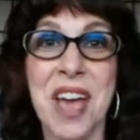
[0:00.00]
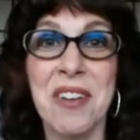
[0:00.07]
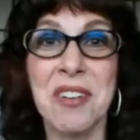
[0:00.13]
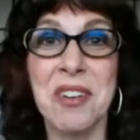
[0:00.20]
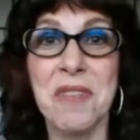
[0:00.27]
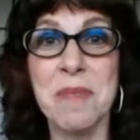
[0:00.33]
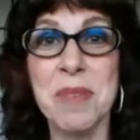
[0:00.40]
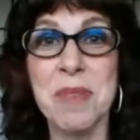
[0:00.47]

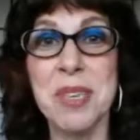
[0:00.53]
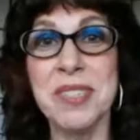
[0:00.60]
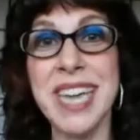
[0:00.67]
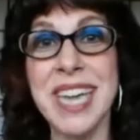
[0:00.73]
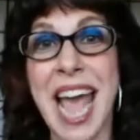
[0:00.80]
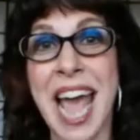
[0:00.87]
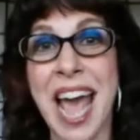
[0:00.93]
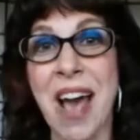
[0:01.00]
founder of Amused
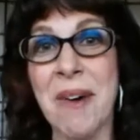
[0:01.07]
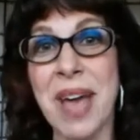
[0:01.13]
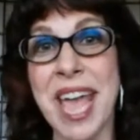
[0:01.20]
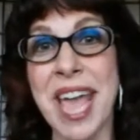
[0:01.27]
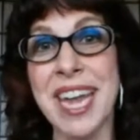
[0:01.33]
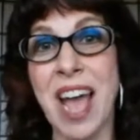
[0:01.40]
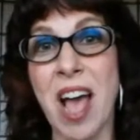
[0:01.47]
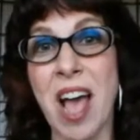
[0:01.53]
Now,
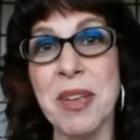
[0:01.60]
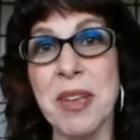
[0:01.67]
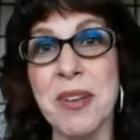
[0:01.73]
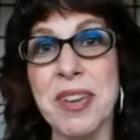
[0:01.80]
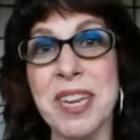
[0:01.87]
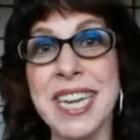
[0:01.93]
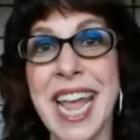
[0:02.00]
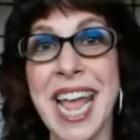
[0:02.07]
and I'm
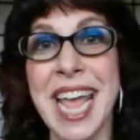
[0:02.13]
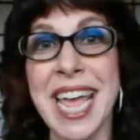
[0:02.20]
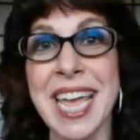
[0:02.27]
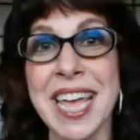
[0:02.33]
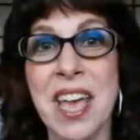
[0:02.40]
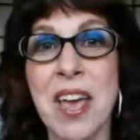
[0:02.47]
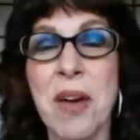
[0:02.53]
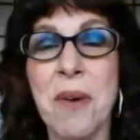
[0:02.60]
here
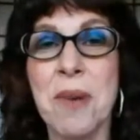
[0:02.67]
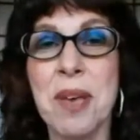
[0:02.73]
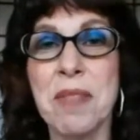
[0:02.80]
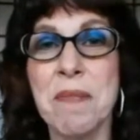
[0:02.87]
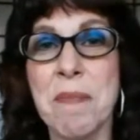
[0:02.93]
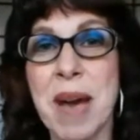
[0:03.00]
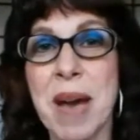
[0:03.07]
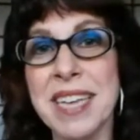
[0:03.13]
today
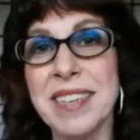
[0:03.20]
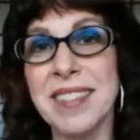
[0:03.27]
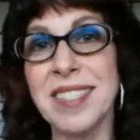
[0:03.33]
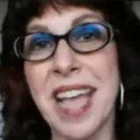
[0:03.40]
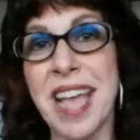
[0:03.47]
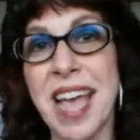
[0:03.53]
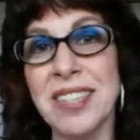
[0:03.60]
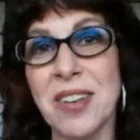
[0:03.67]
with Mike
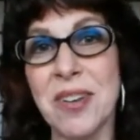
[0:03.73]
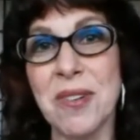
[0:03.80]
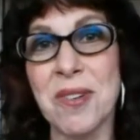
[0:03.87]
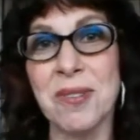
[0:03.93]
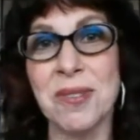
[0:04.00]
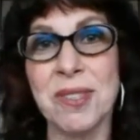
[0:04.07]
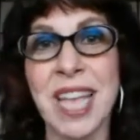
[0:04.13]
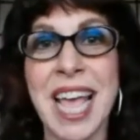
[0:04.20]

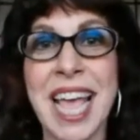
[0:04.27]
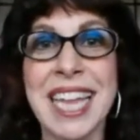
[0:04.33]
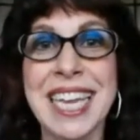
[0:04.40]
Sandoz,